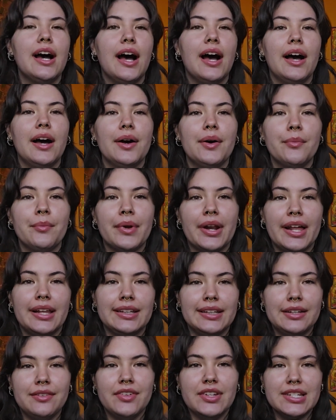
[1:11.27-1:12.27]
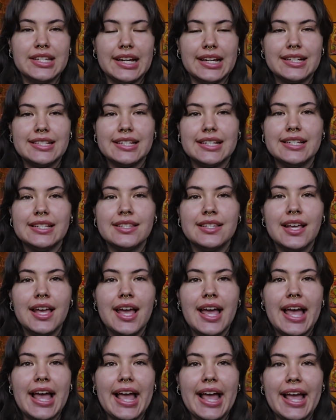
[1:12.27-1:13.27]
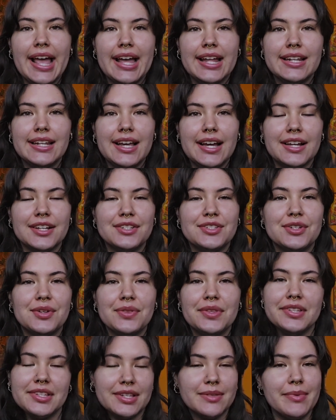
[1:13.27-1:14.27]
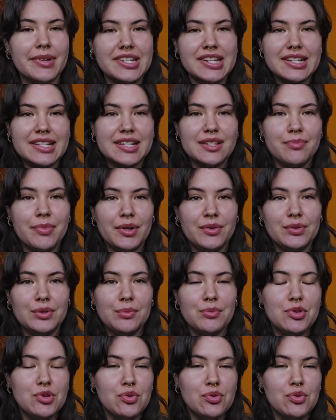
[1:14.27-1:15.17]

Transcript: but I live in Texas. And yeah, so this is my Texas bedroom.